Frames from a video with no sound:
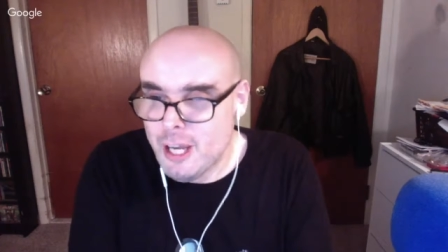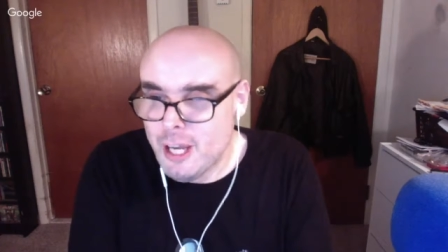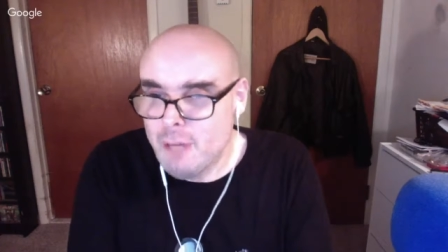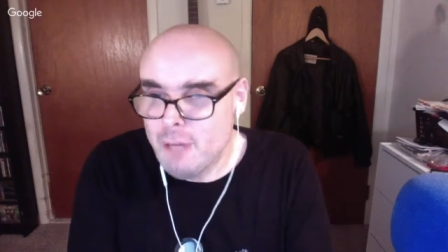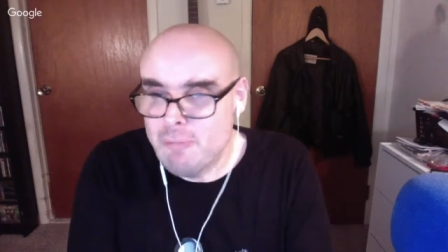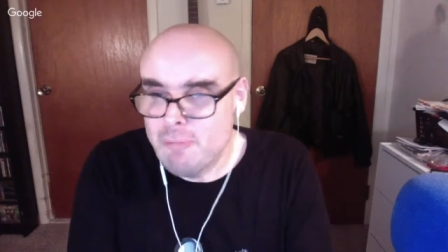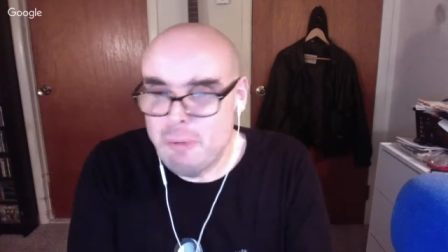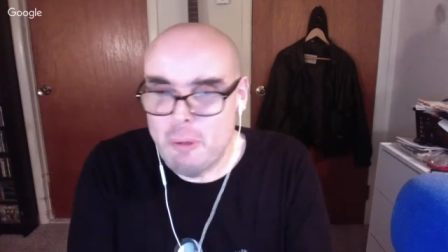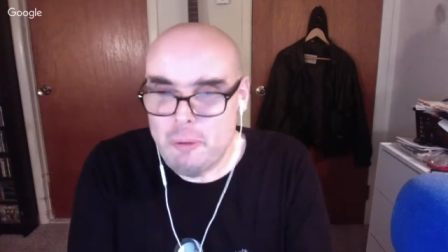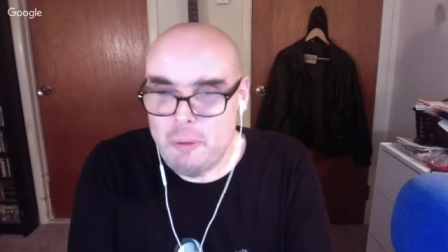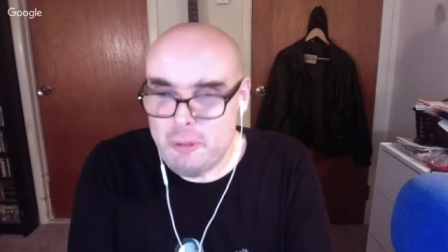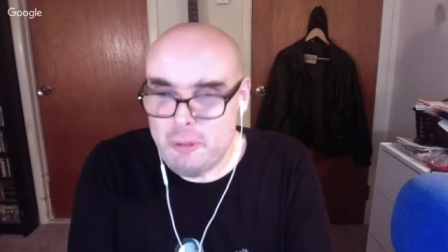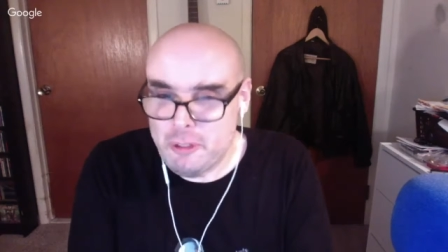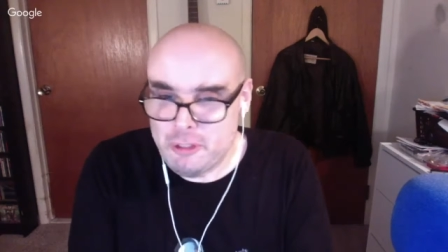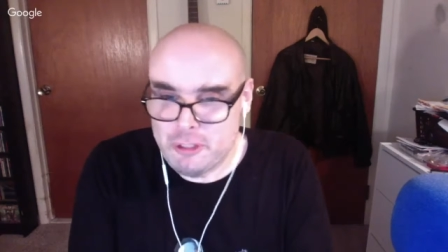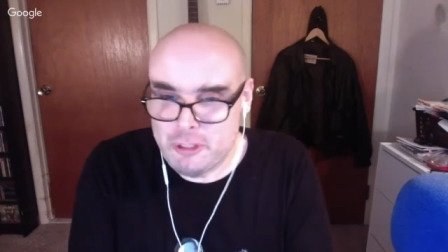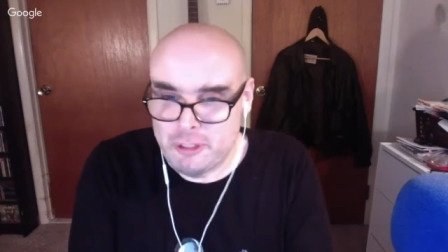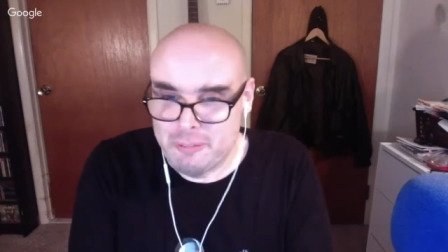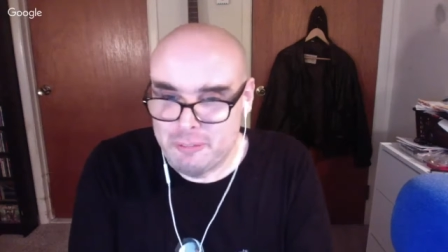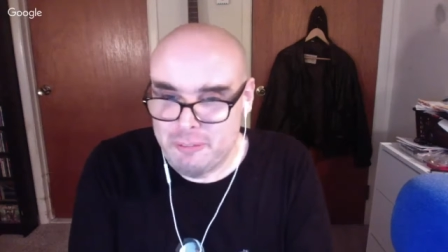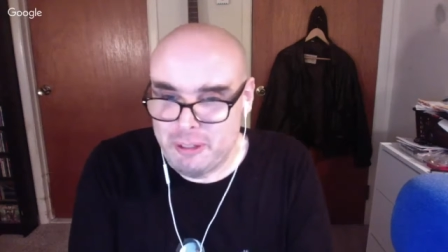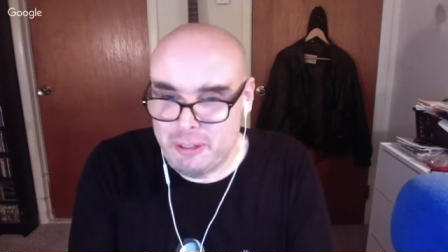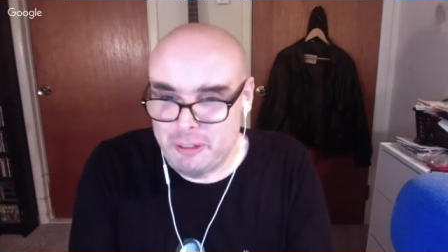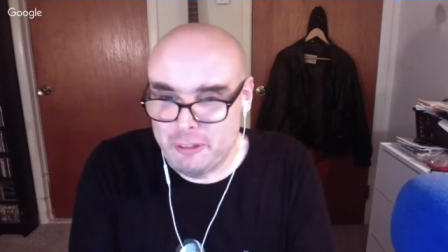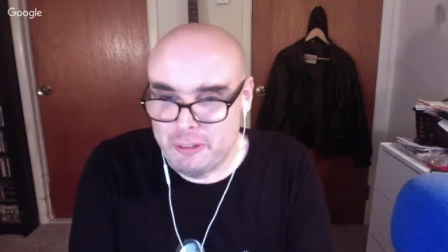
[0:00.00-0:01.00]
Both
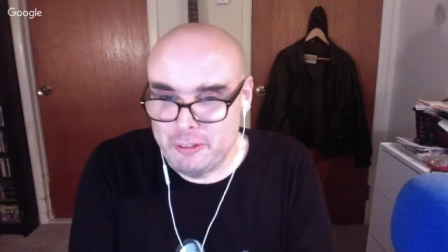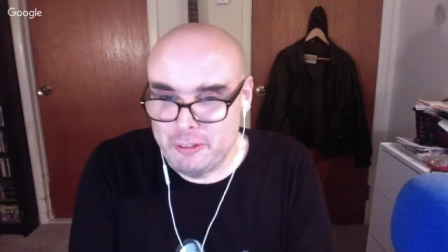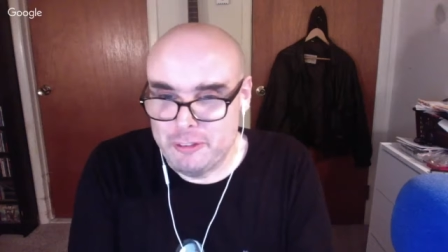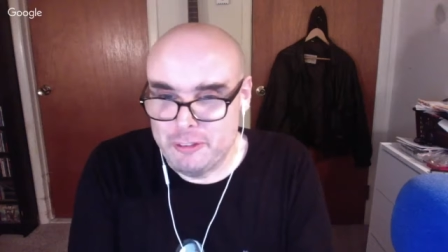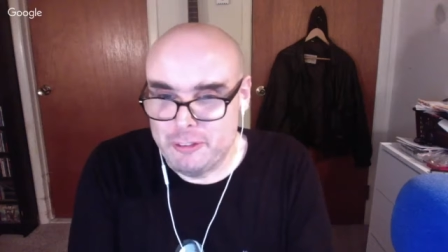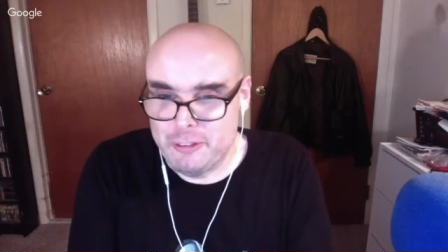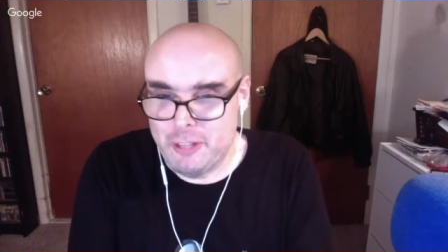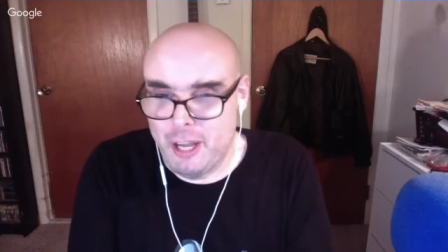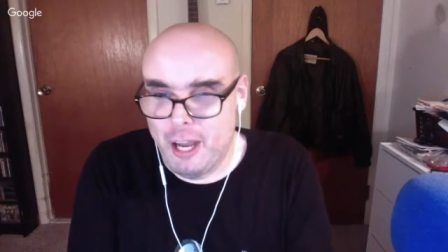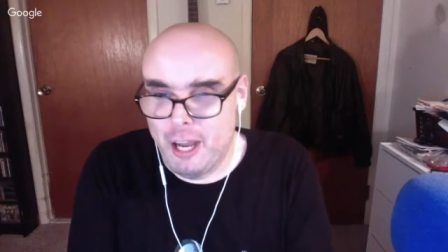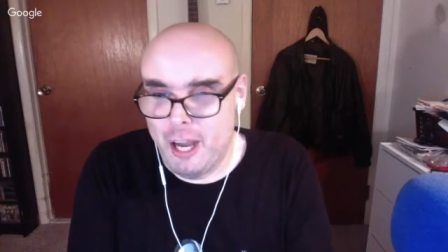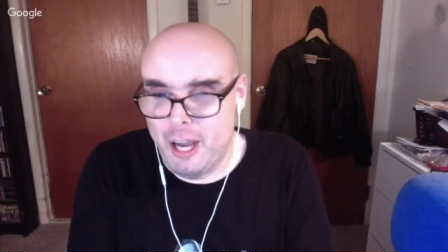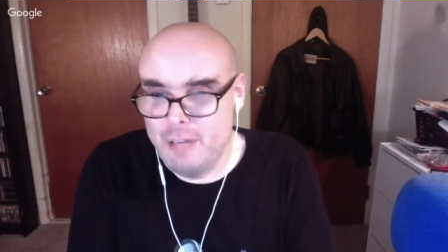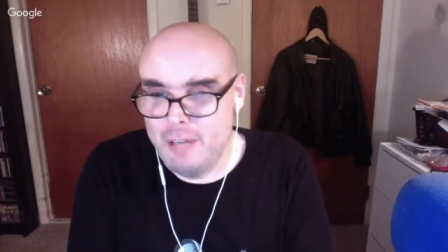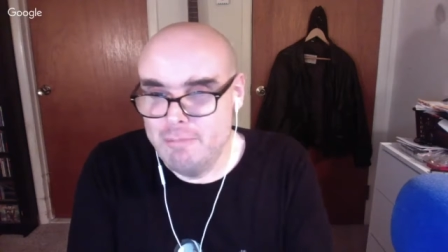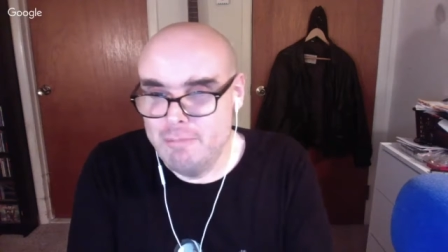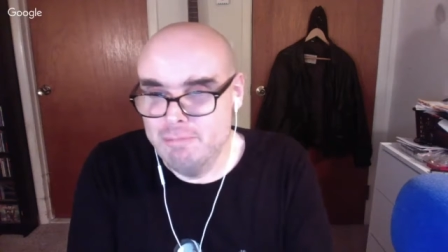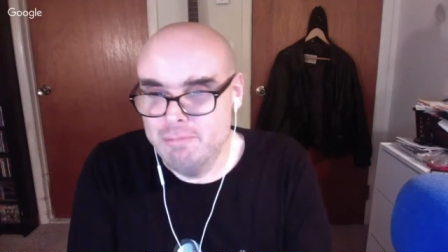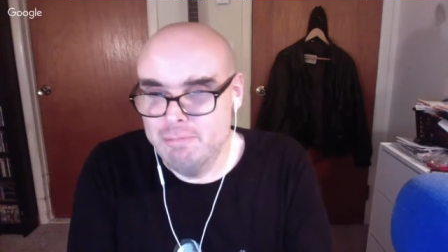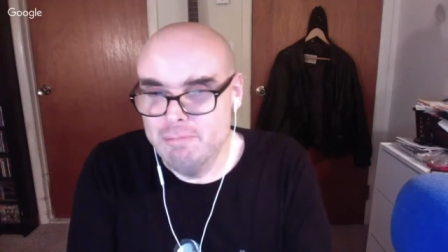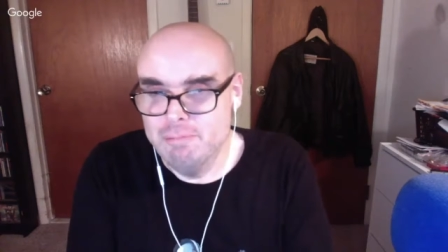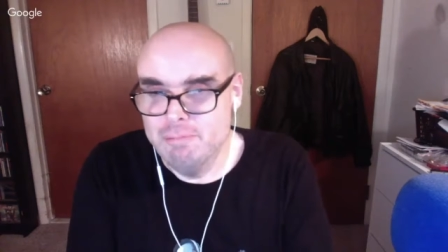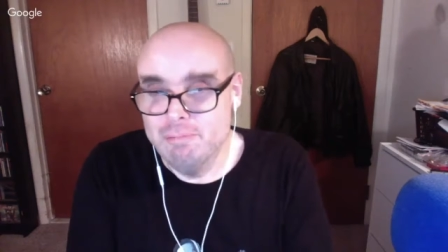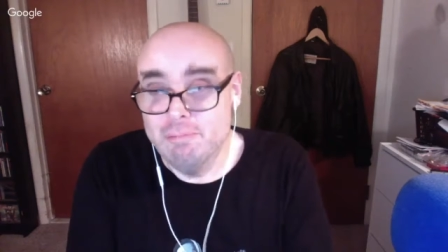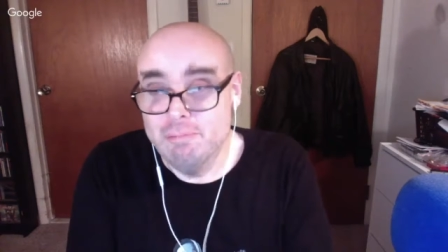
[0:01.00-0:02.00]
instrumentals,
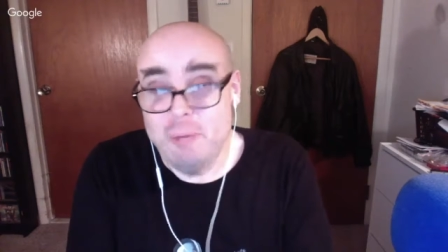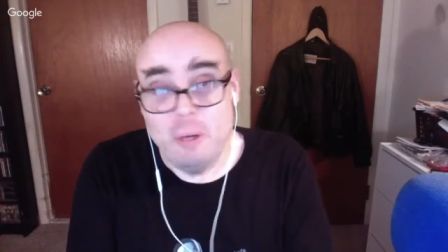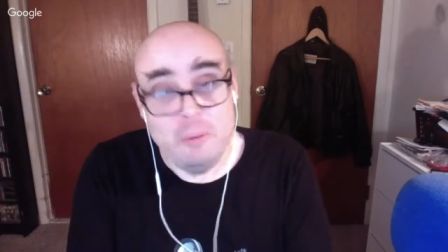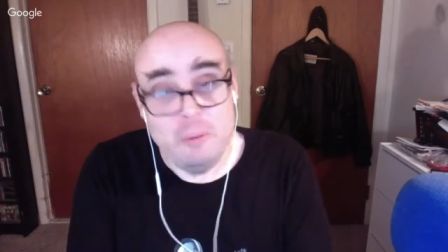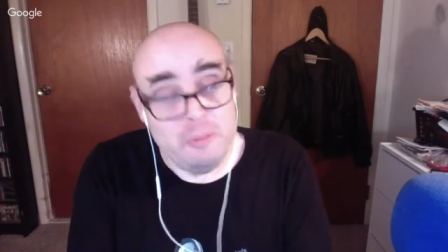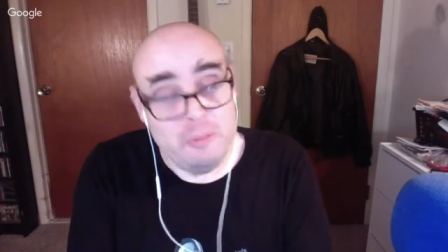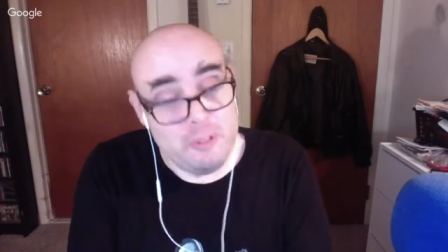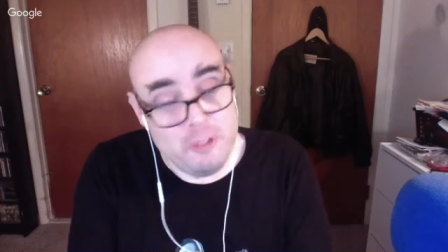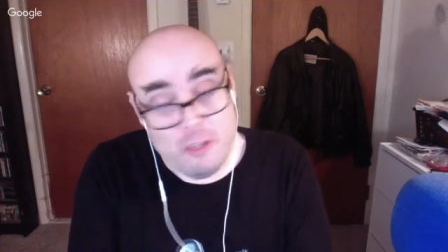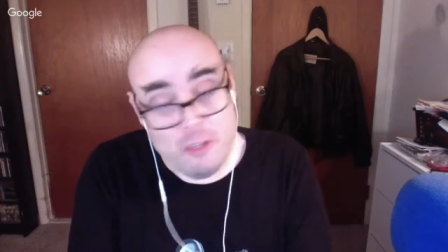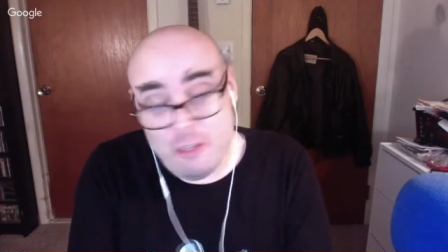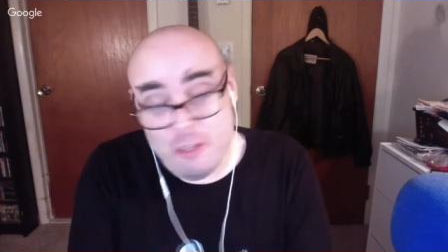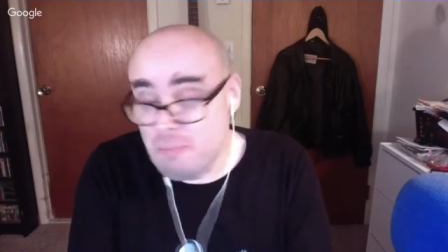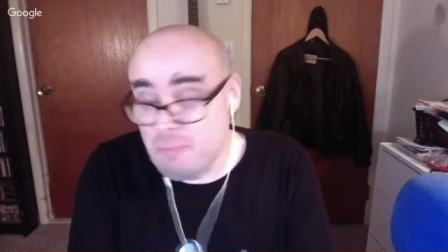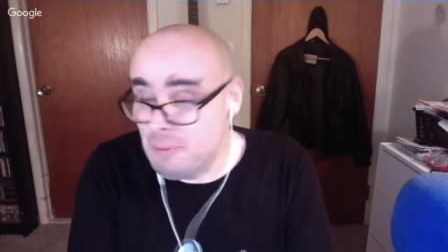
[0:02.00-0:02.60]
both good,